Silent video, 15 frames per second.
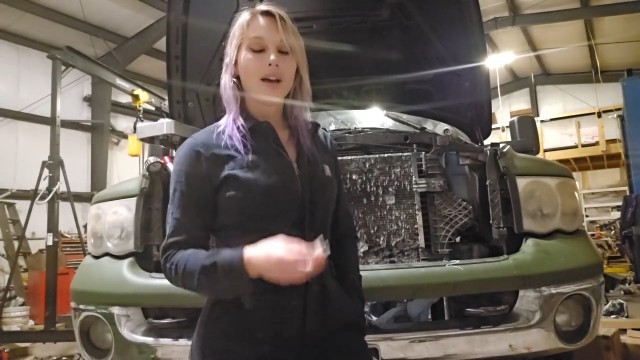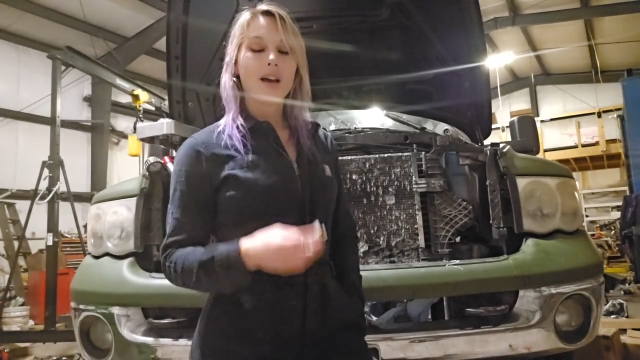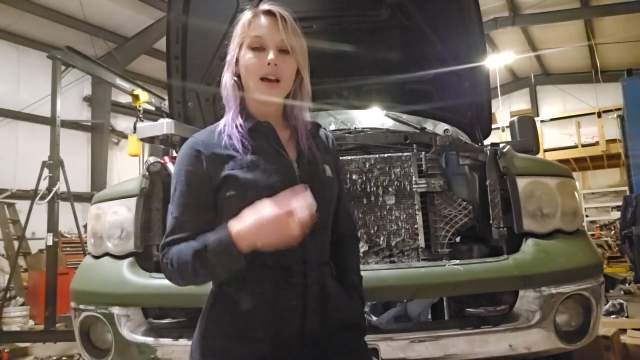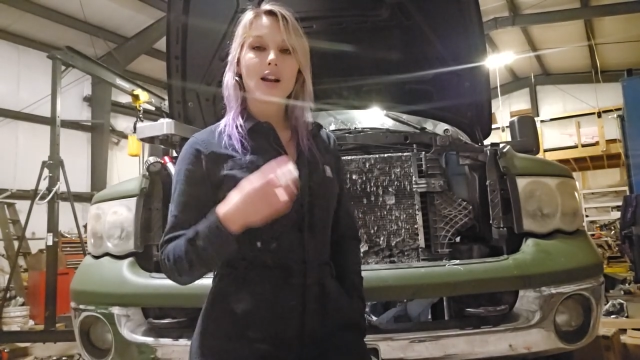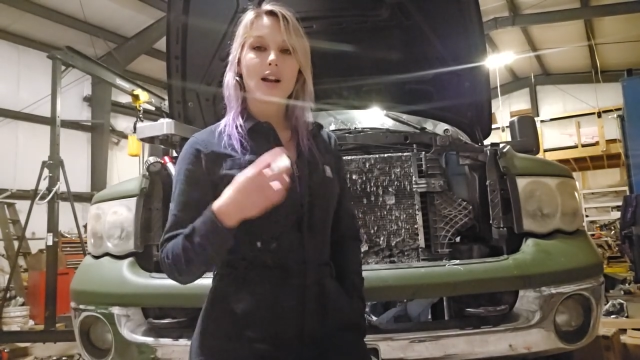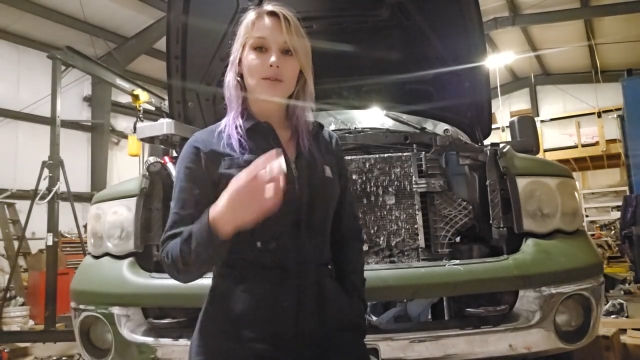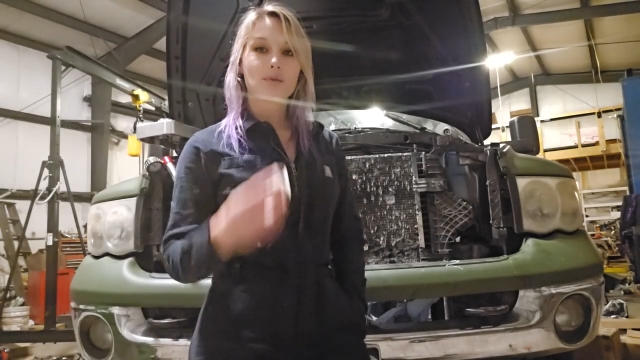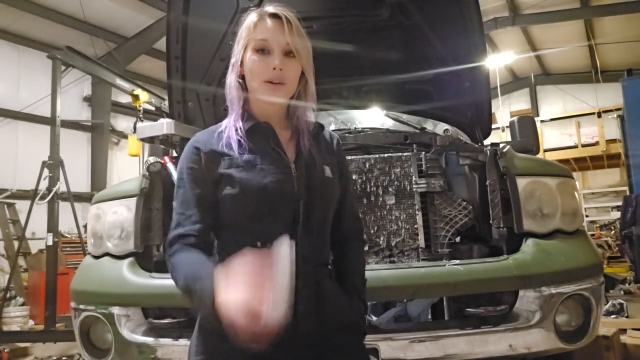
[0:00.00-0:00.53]

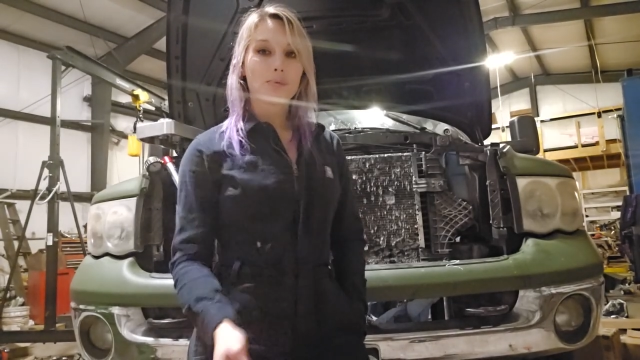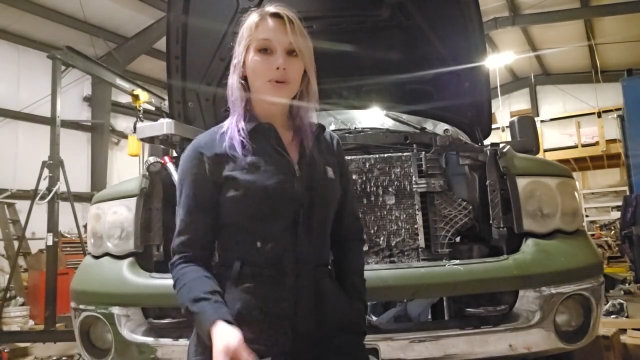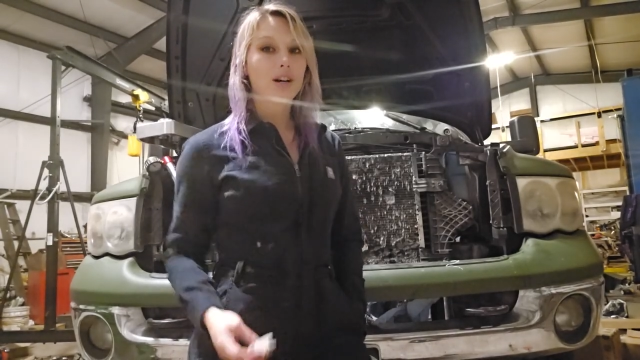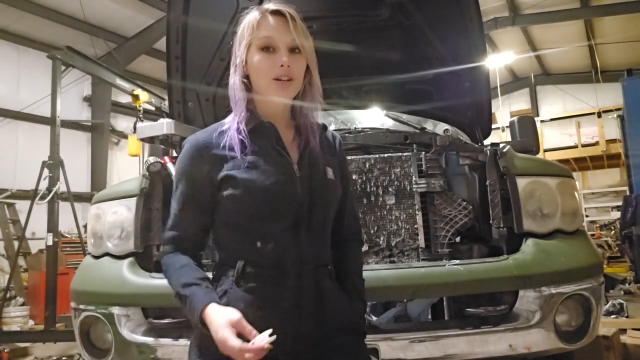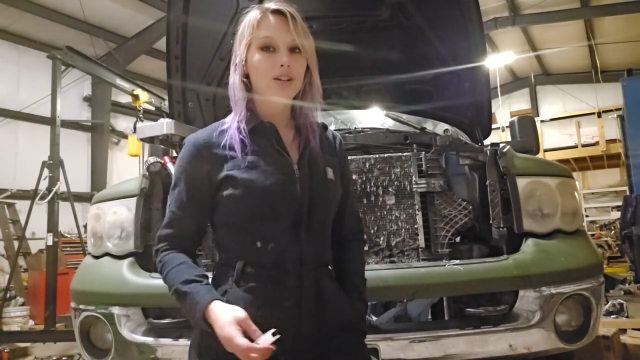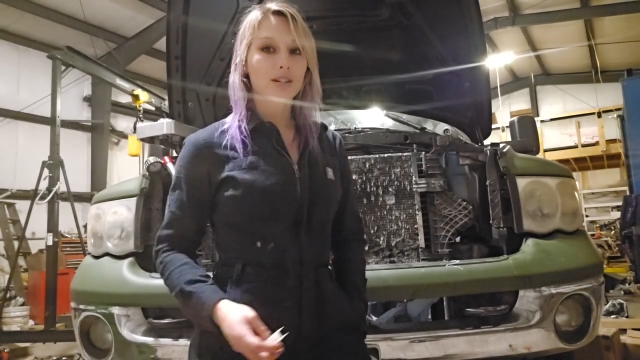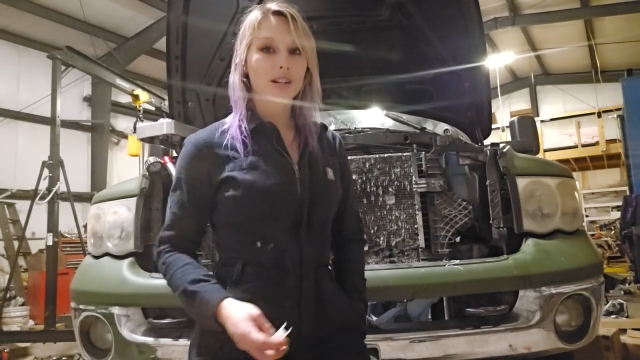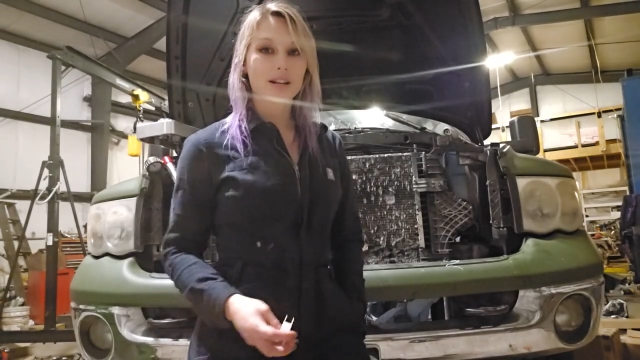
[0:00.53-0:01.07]
and I
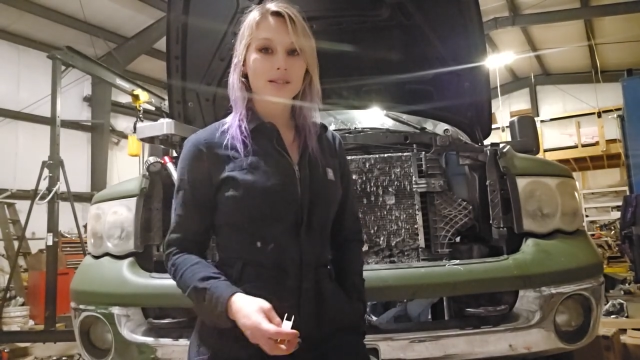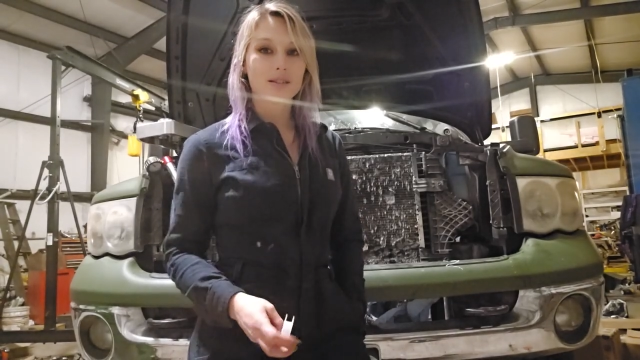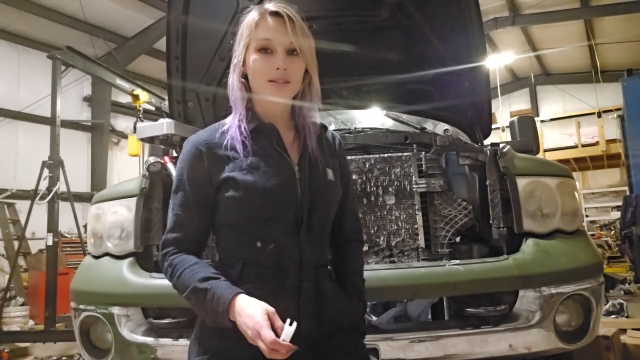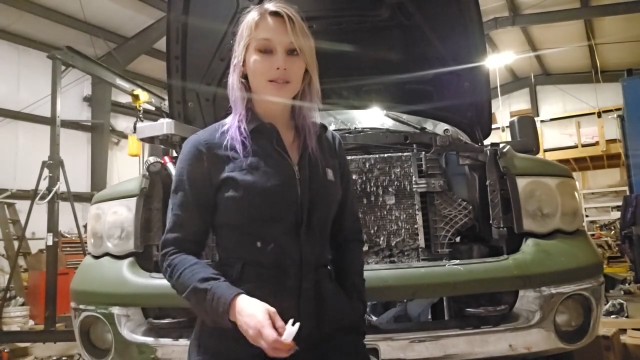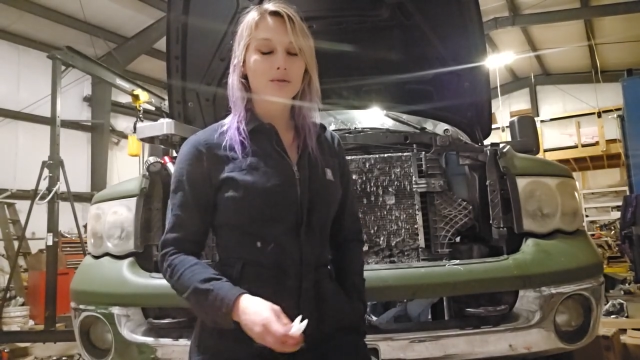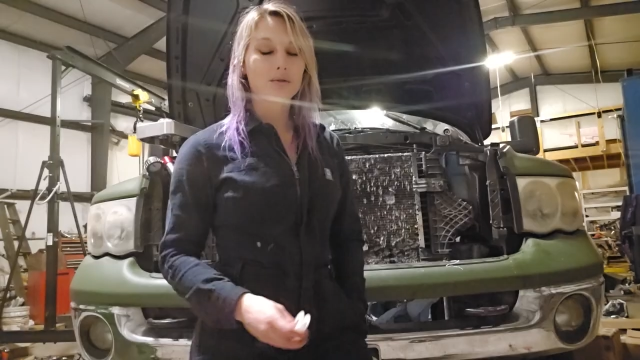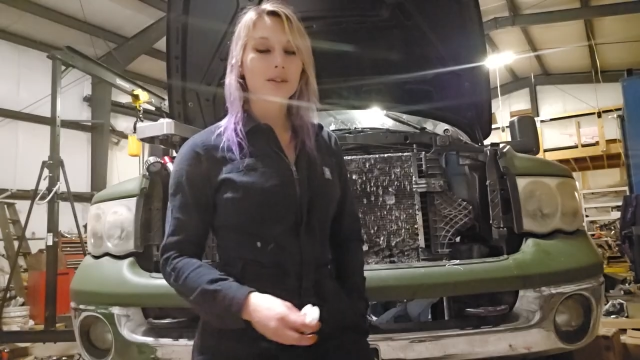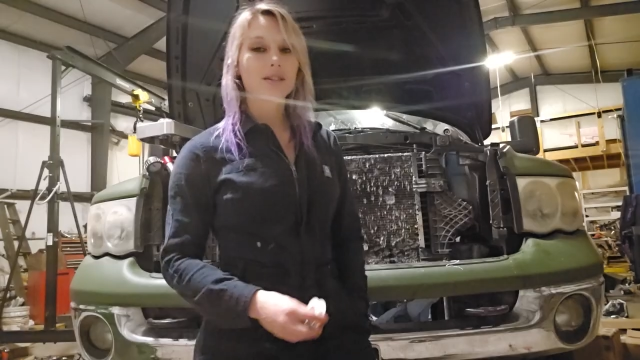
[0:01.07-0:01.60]
re-pressure tested the
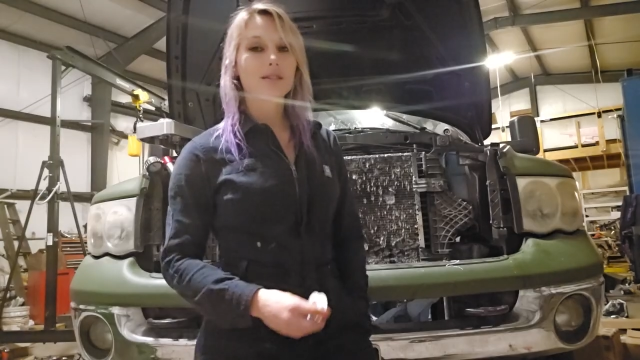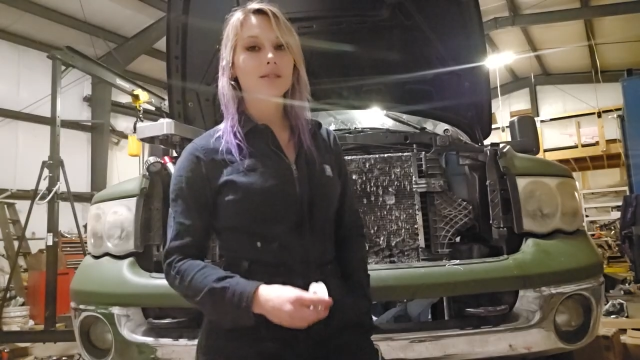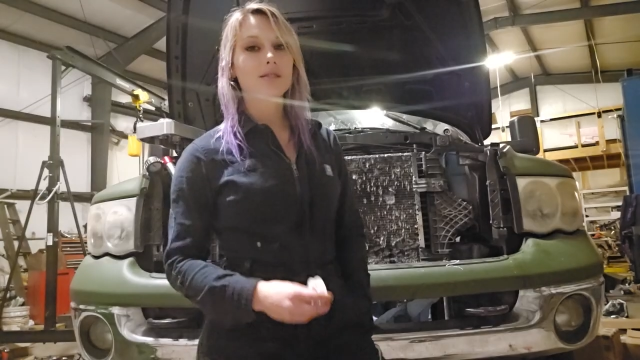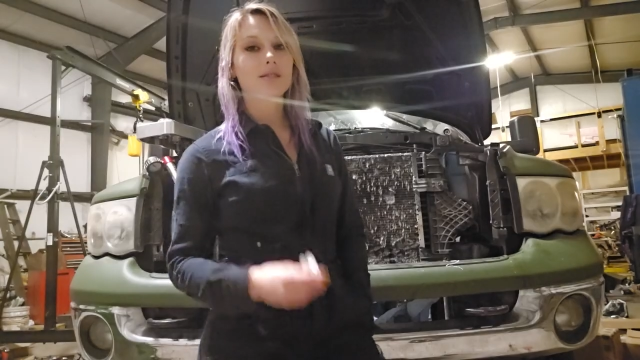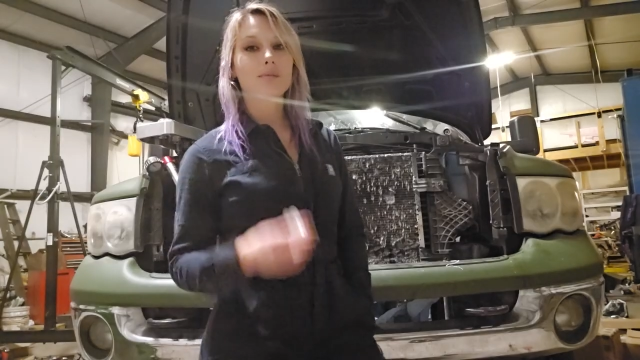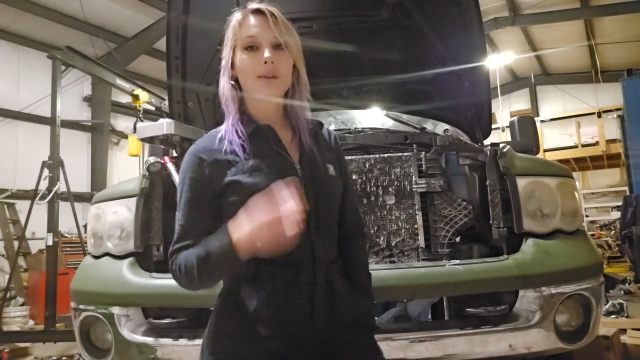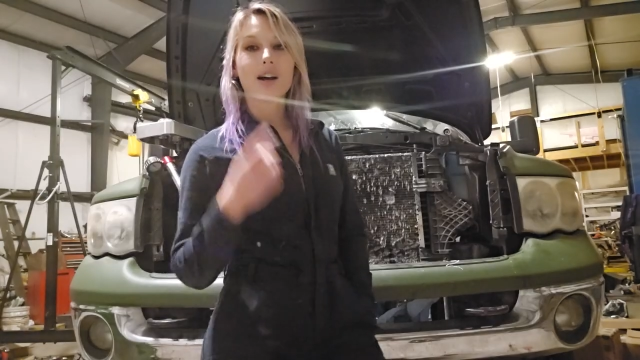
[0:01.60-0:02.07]
cooling system.